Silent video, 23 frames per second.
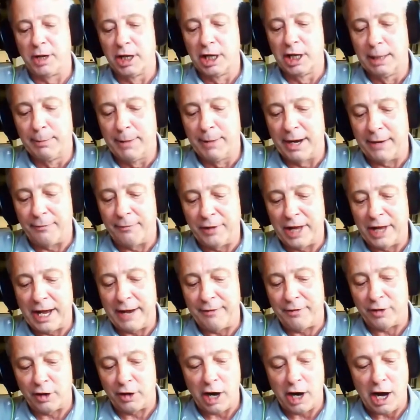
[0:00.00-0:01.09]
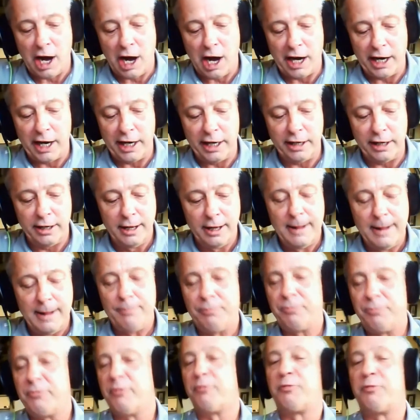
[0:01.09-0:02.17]
a little bit of flavor on it,
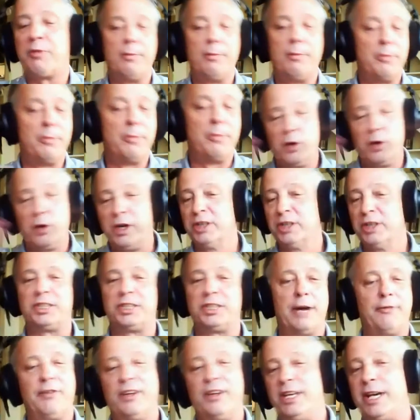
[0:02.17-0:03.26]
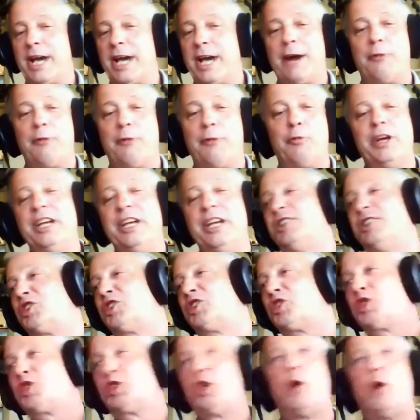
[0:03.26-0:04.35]
from the real stuff, and you got to read
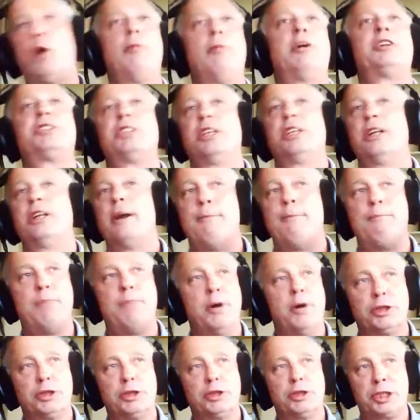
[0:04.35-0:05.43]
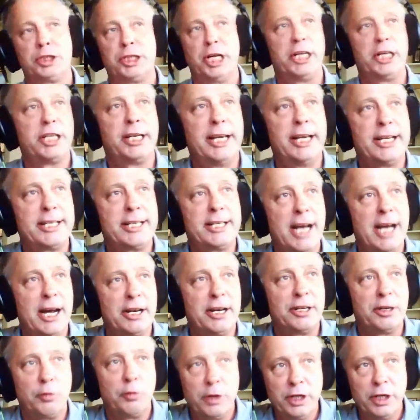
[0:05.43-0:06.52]
so much of the bullshit to get down to
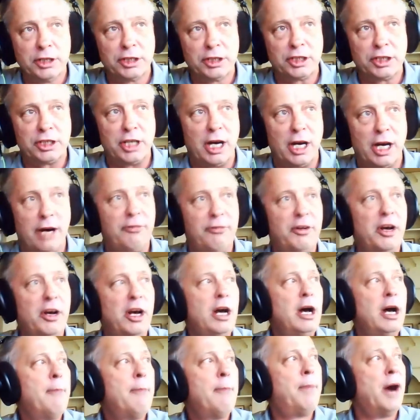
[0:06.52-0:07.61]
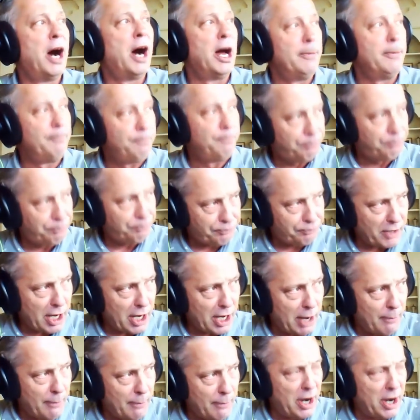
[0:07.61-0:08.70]
real stuff. But
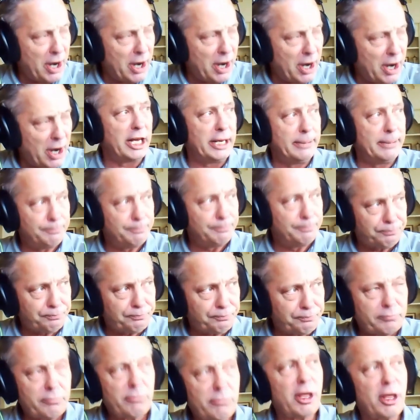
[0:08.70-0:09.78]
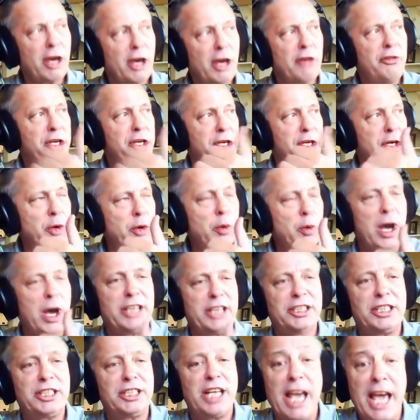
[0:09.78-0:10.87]
apparently, the U.S.
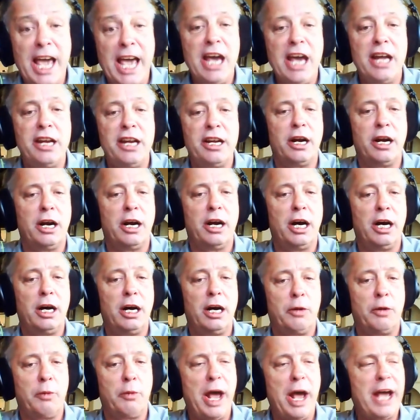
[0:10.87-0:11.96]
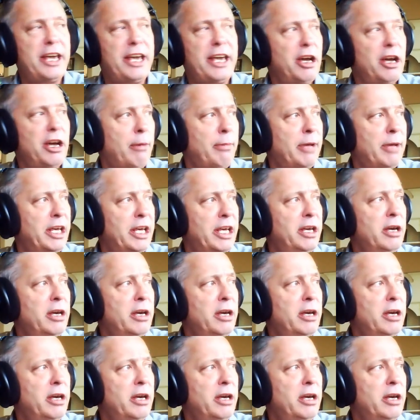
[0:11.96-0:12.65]
and Iraqi Army